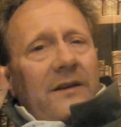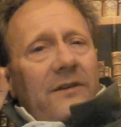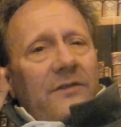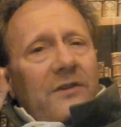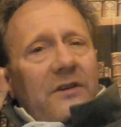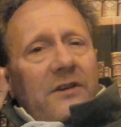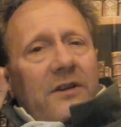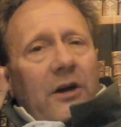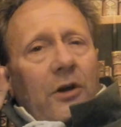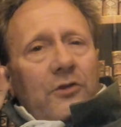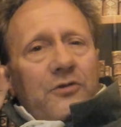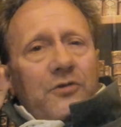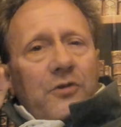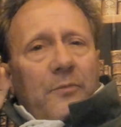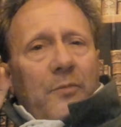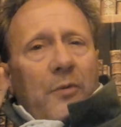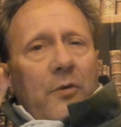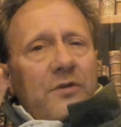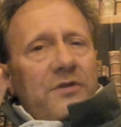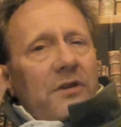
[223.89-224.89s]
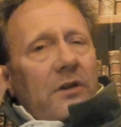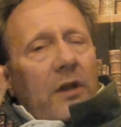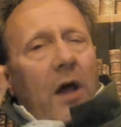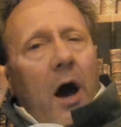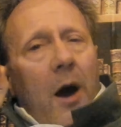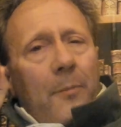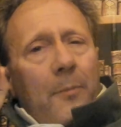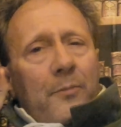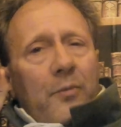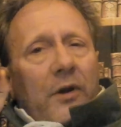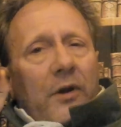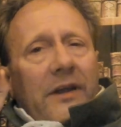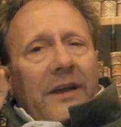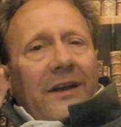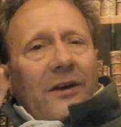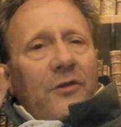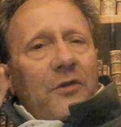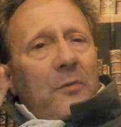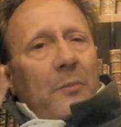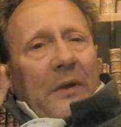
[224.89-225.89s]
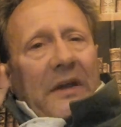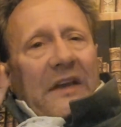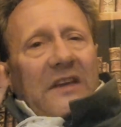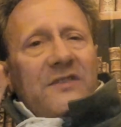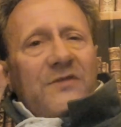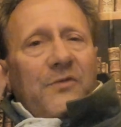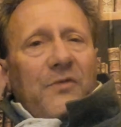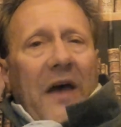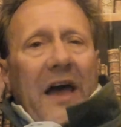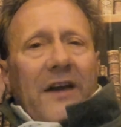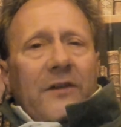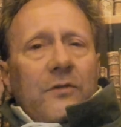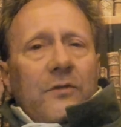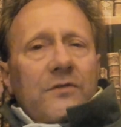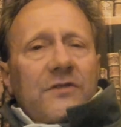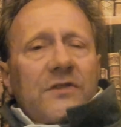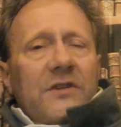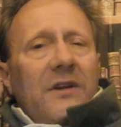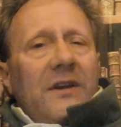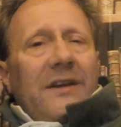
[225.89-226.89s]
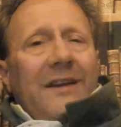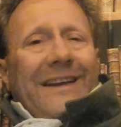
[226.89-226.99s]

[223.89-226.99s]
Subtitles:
that culture and personal upbringing are the biggest factors